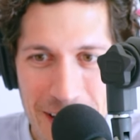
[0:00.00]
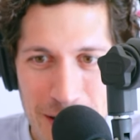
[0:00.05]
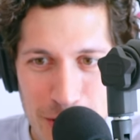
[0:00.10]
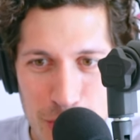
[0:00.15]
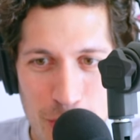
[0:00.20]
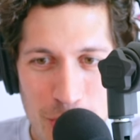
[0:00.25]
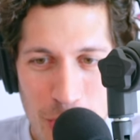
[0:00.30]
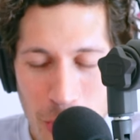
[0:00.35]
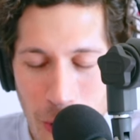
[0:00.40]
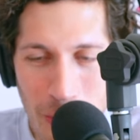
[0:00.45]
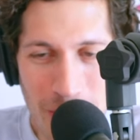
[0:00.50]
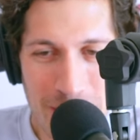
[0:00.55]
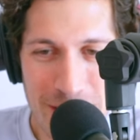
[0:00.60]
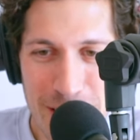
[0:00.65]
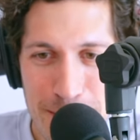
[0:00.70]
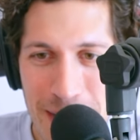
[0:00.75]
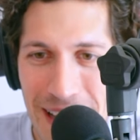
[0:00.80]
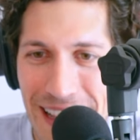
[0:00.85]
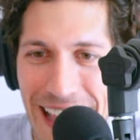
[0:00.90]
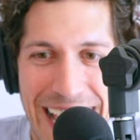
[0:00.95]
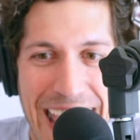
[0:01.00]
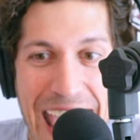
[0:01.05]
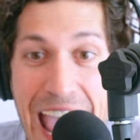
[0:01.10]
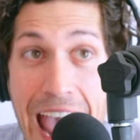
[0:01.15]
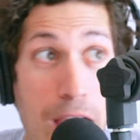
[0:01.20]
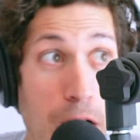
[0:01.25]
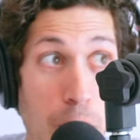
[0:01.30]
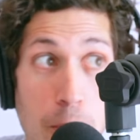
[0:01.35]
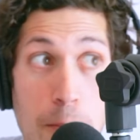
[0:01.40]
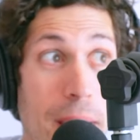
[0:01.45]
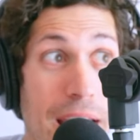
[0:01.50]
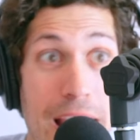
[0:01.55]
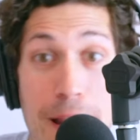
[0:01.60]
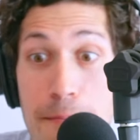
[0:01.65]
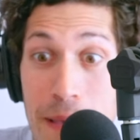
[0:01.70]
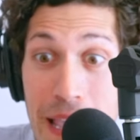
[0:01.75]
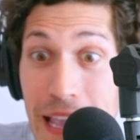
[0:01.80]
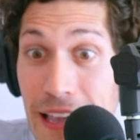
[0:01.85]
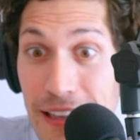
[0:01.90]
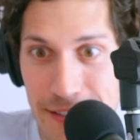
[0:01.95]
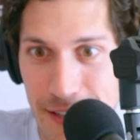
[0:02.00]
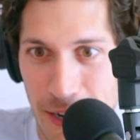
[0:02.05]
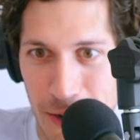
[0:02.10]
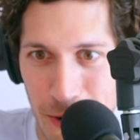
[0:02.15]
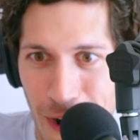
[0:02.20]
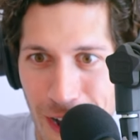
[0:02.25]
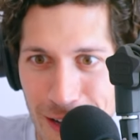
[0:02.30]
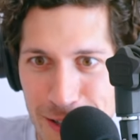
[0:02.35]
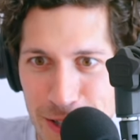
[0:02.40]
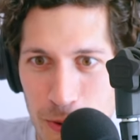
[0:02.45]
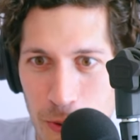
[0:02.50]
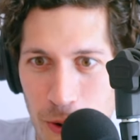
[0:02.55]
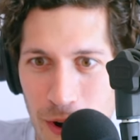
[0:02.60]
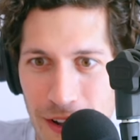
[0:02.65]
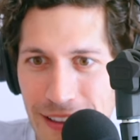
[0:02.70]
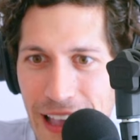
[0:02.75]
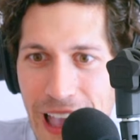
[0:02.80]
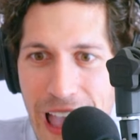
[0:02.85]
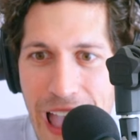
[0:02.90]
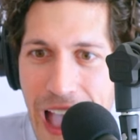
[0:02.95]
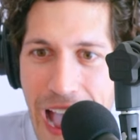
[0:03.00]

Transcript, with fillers: to the ultimate like Airbnbs across the world.